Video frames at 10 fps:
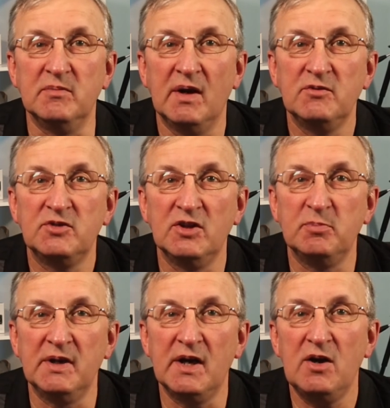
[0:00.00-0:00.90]
months, there's
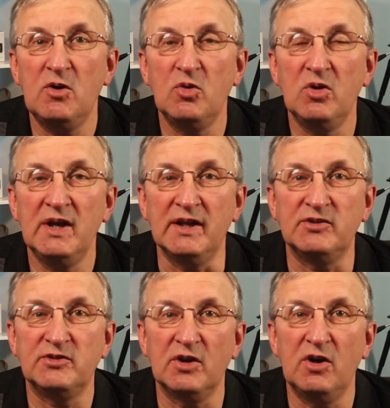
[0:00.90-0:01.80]
been a whole
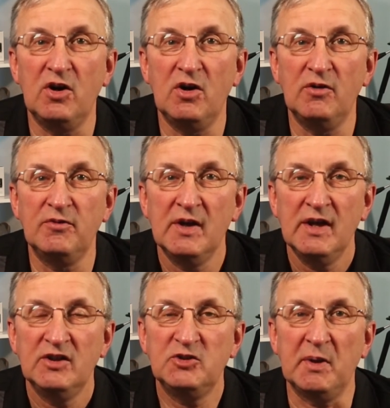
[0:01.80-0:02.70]
list of
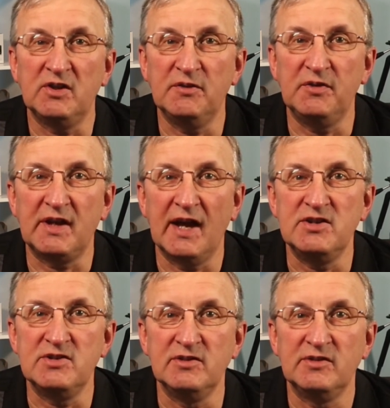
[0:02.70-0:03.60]

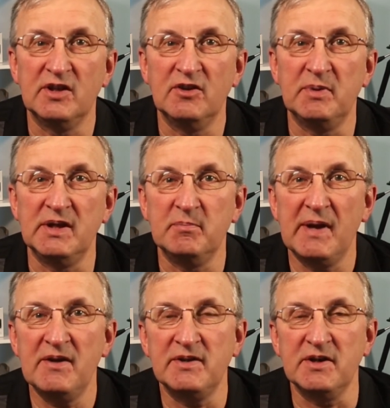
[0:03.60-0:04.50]
specifications that have been
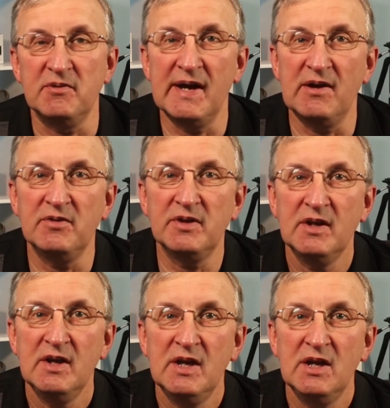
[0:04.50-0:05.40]
bounded around
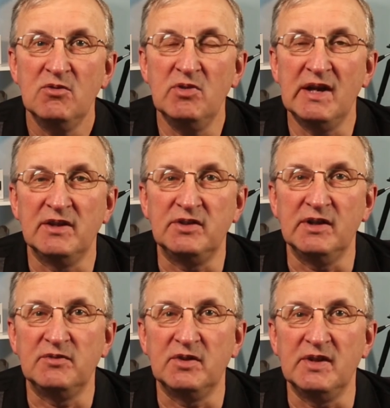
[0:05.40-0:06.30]

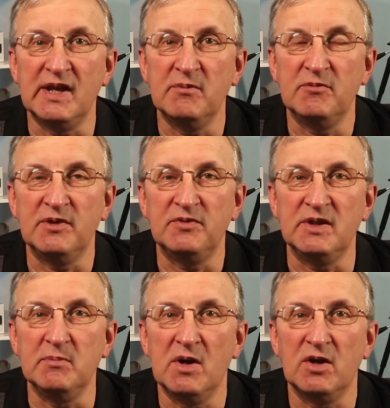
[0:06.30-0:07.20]
relative to the
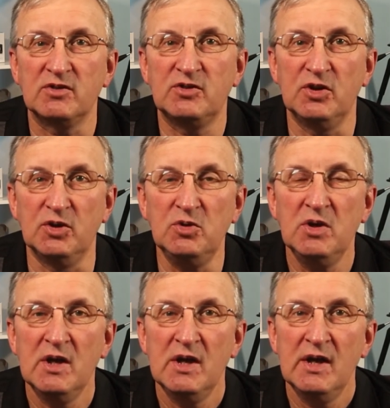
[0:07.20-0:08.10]
M50 Mark II.
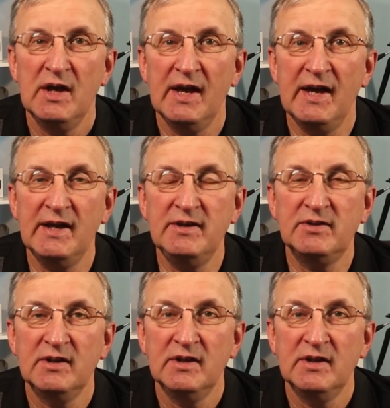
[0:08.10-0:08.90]
And